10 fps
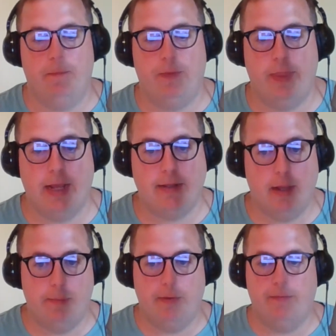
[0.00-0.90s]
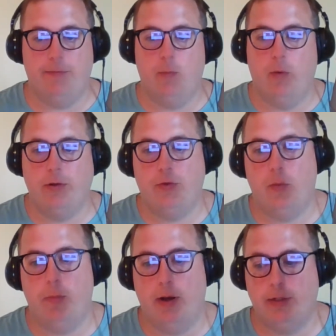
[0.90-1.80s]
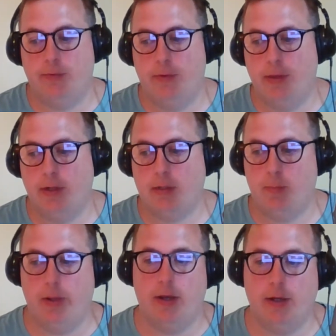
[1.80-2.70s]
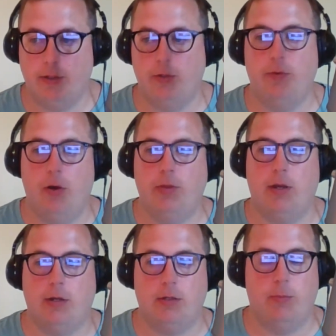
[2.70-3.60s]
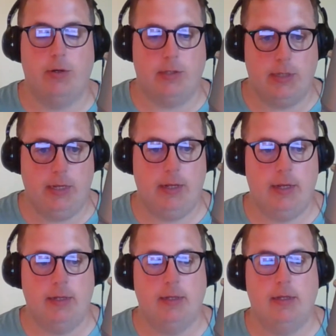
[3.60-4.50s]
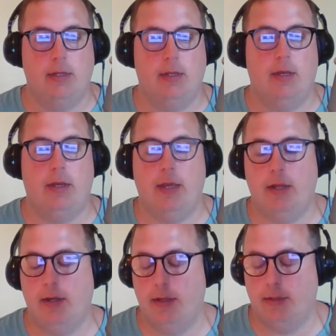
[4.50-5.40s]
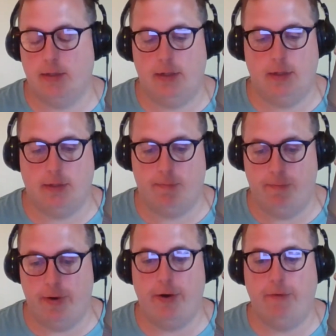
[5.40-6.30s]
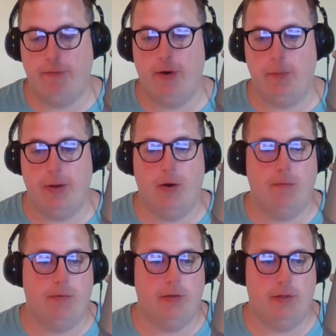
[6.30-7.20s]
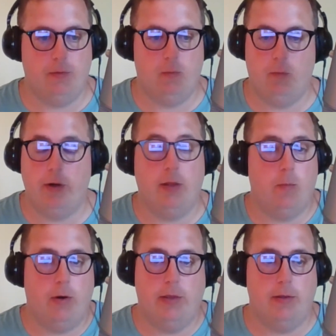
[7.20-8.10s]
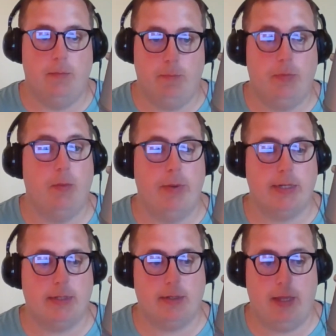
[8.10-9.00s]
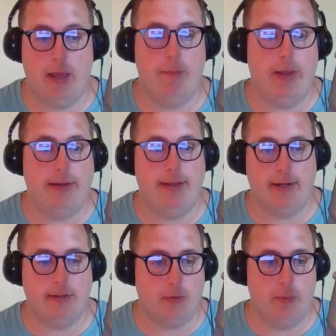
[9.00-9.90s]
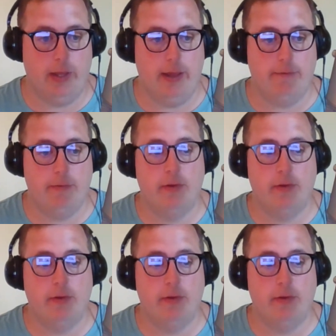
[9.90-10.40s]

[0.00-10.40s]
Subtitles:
That type of 1-2 punch for this, because the customer is seeing it. Again, it's very, very powerful and really one of the best campaign tactics we have.